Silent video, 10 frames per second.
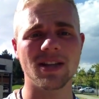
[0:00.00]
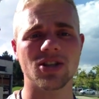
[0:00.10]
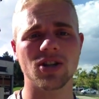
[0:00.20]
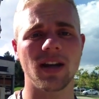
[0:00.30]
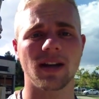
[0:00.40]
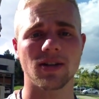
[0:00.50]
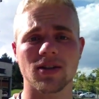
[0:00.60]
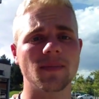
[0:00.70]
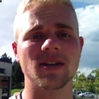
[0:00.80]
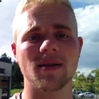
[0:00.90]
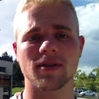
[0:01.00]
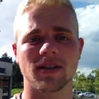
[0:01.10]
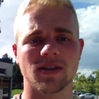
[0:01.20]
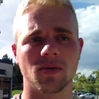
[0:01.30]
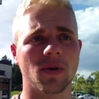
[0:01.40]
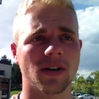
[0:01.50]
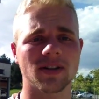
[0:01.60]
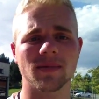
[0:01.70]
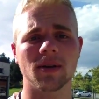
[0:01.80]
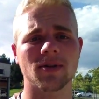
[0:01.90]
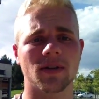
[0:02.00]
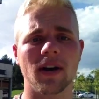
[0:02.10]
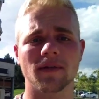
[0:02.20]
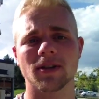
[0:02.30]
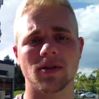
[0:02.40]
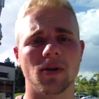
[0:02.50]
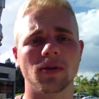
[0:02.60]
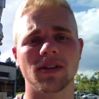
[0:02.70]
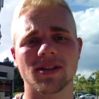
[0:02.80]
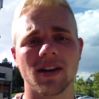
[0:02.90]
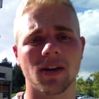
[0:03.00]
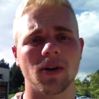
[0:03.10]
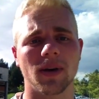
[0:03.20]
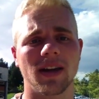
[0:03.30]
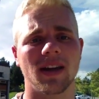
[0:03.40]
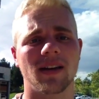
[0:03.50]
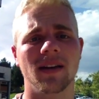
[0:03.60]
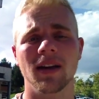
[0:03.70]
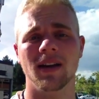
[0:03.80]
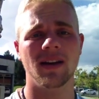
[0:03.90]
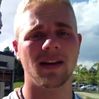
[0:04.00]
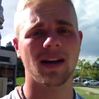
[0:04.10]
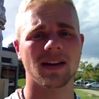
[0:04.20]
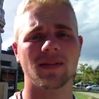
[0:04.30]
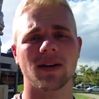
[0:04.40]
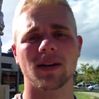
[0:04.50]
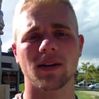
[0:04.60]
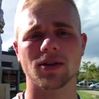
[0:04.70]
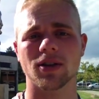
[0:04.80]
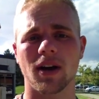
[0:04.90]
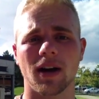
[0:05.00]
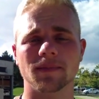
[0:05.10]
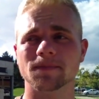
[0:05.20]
changed, sometimes it doesn't work. Sometimes the graft doesn't hold and He's got to go again and give it another shot.